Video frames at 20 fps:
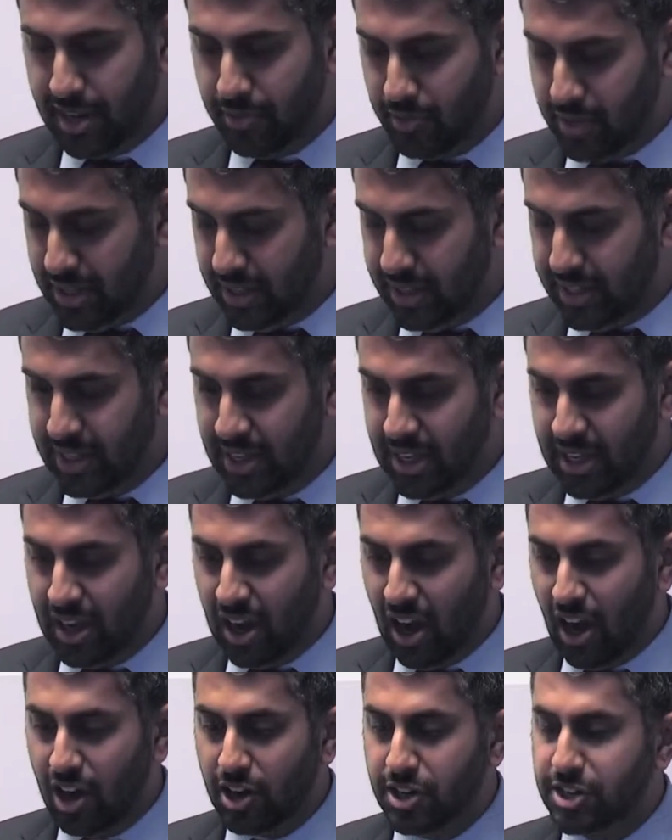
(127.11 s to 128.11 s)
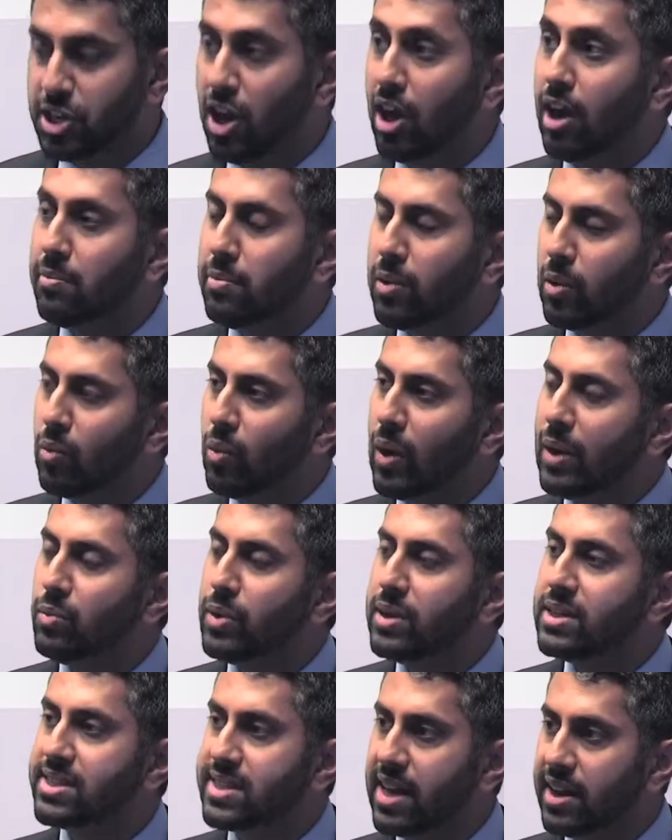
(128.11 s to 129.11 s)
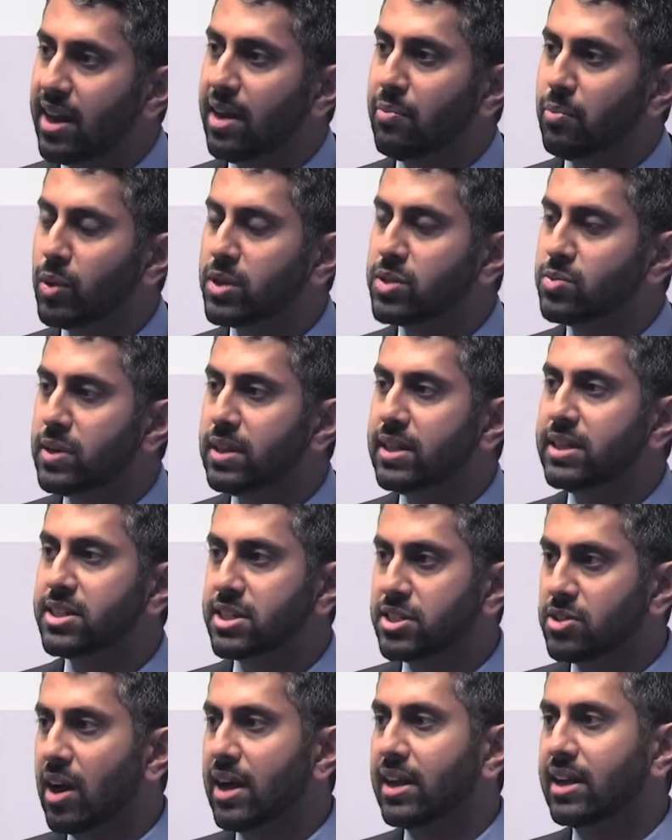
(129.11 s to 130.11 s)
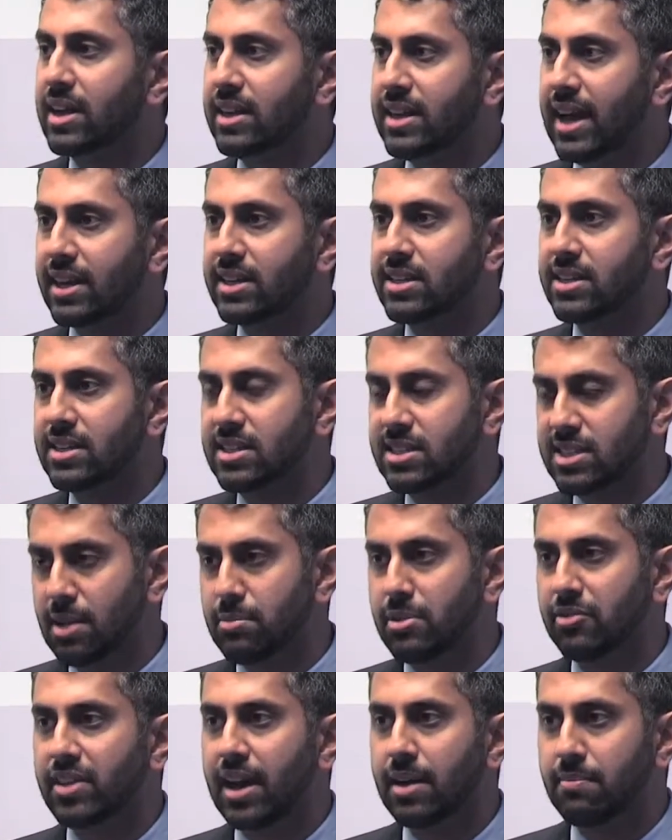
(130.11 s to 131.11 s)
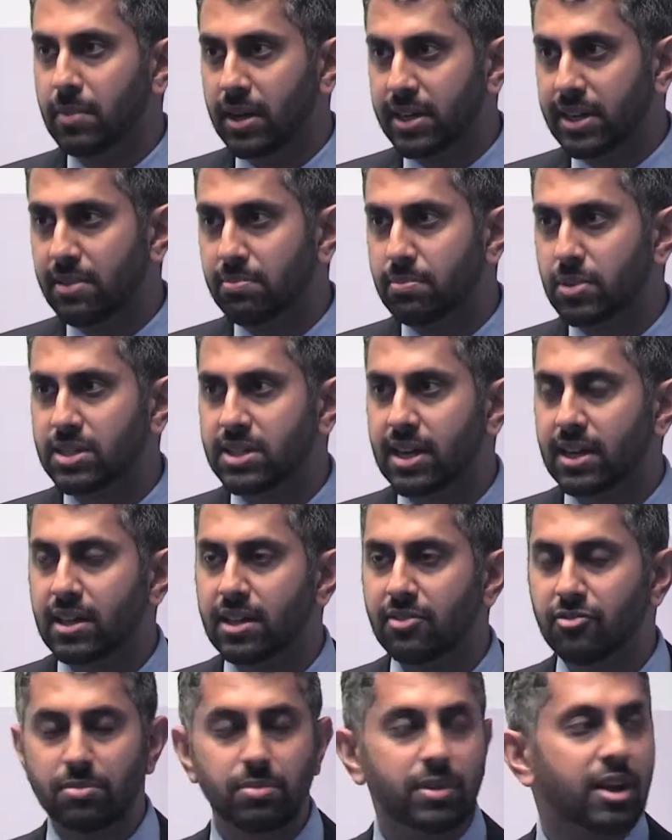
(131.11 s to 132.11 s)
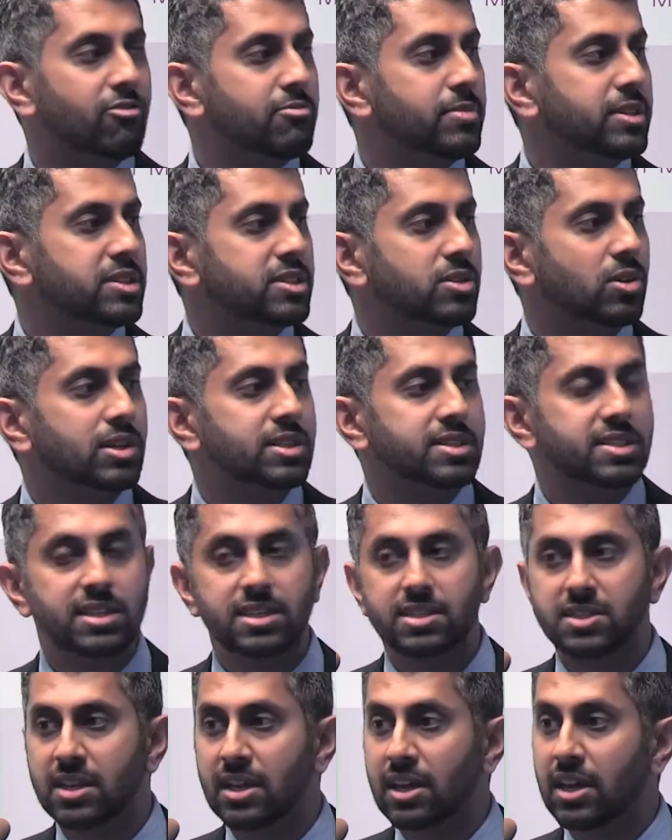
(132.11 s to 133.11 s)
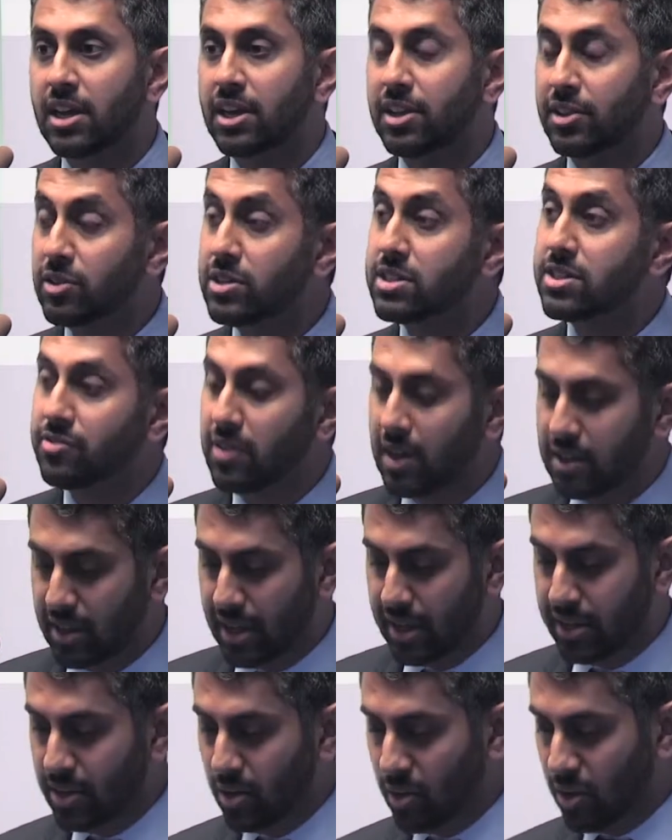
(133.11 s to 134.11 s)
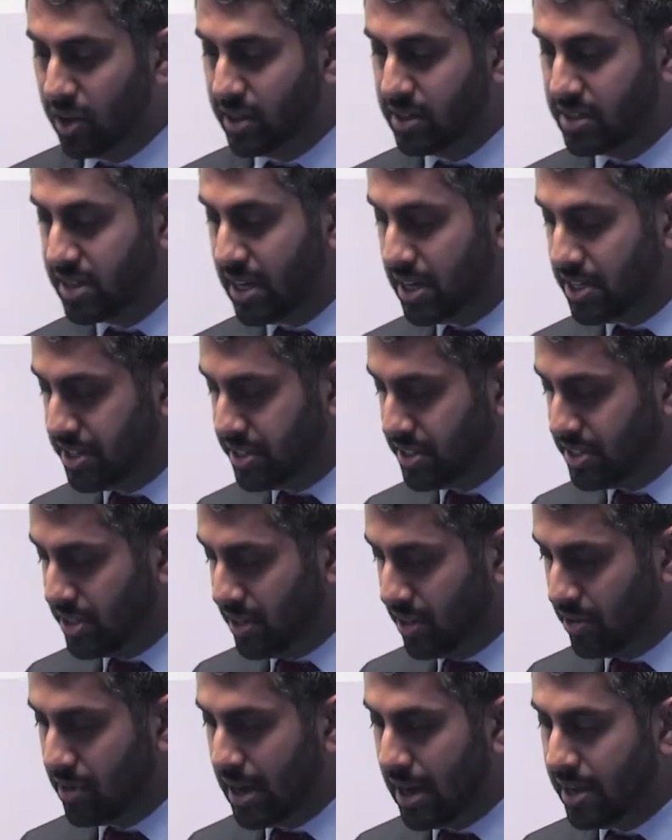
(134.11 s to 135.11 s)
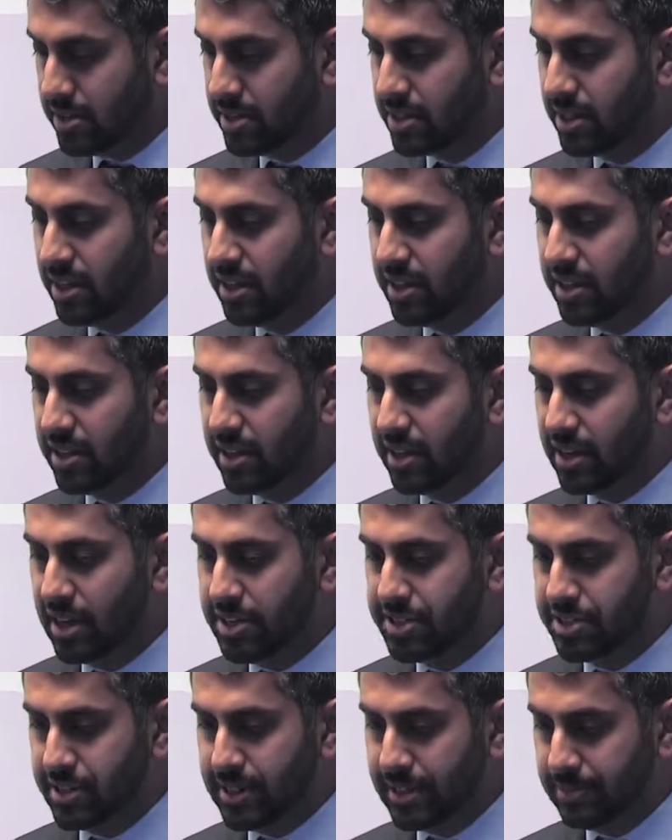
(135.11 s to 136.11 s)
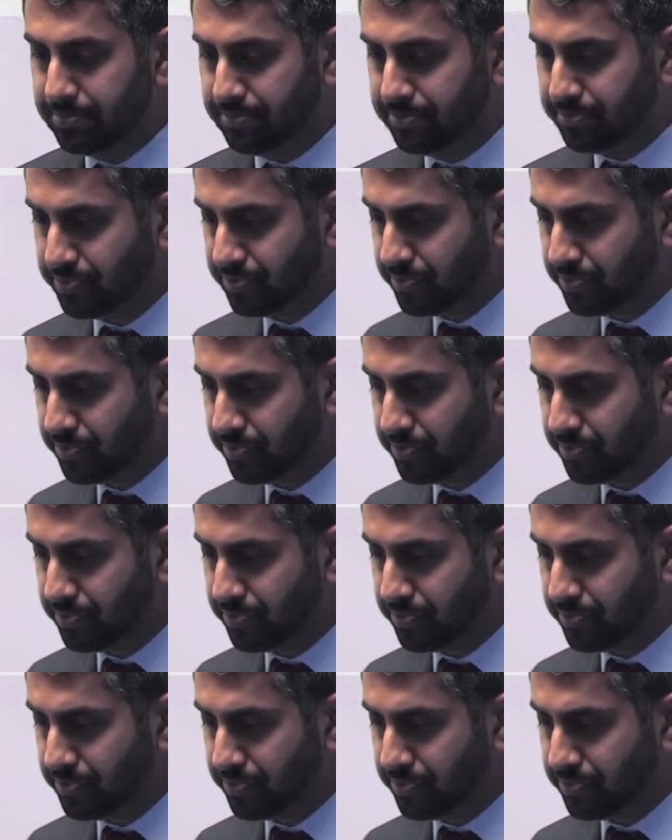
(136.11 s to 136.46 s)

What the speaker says: And really, our job when we set up was really to try and connect some of that money, particularly from government sources, through to frontline organizations around the country.